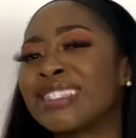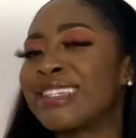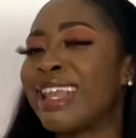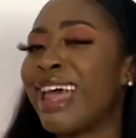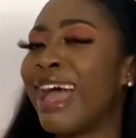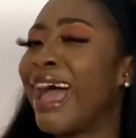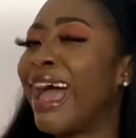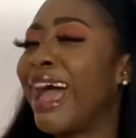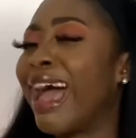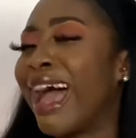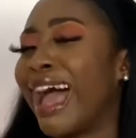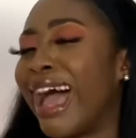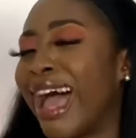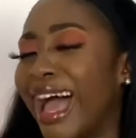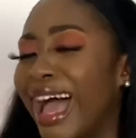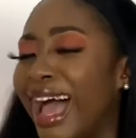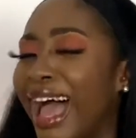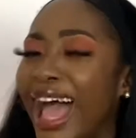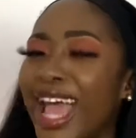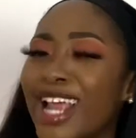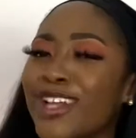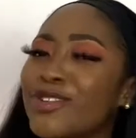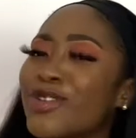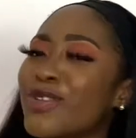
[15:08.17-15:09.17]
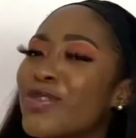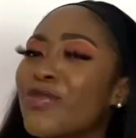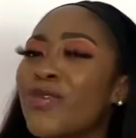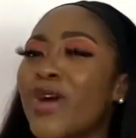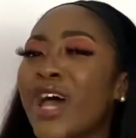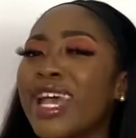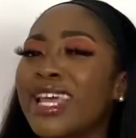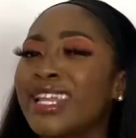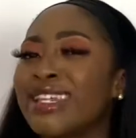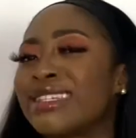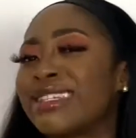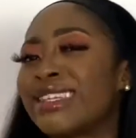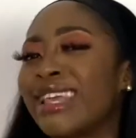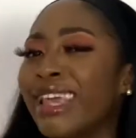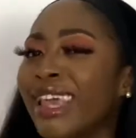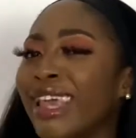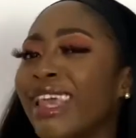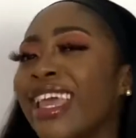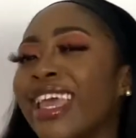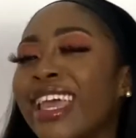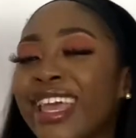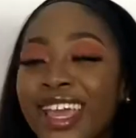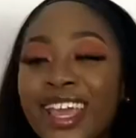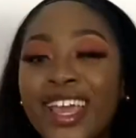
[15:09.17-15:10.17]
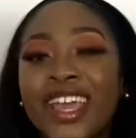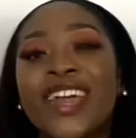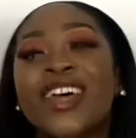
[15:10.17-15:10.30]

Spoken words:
I don't want it.